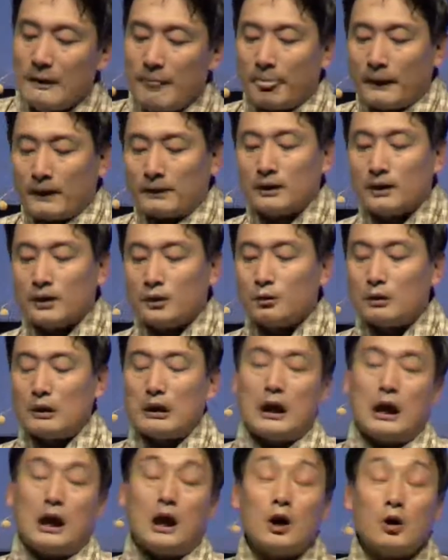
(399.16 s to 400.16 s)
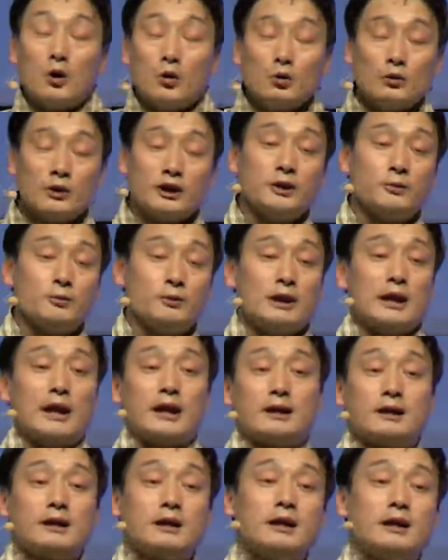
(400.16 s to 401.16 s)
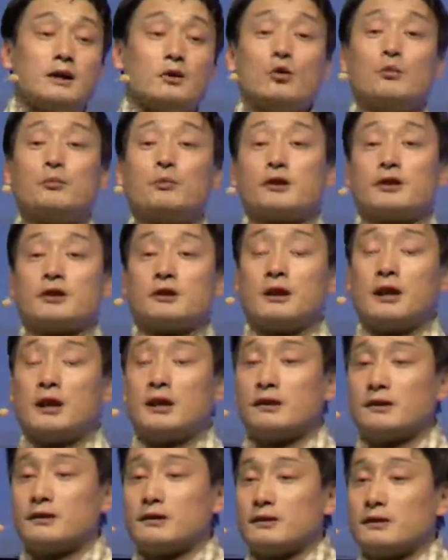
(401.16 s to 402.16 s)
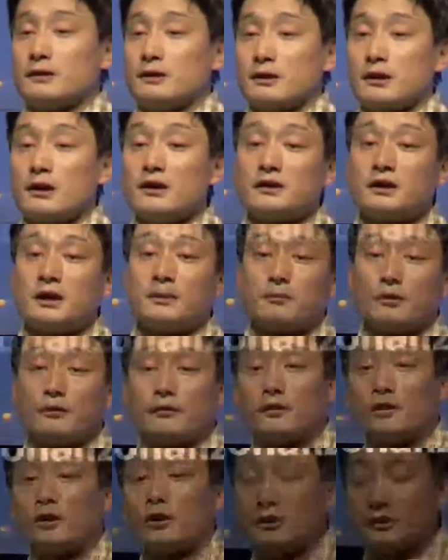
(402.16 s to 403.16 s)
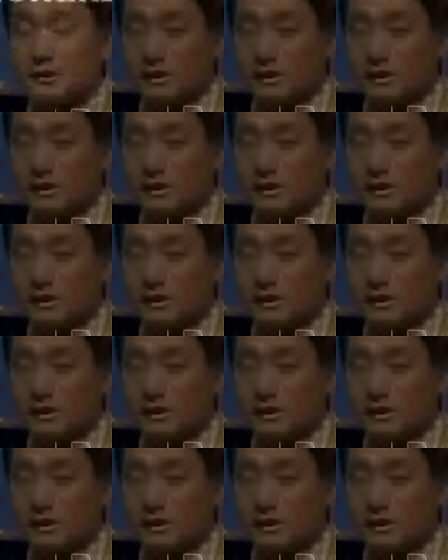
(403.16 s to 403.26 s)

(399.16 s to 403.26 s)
Now, how did we actually operationalize the concept of gross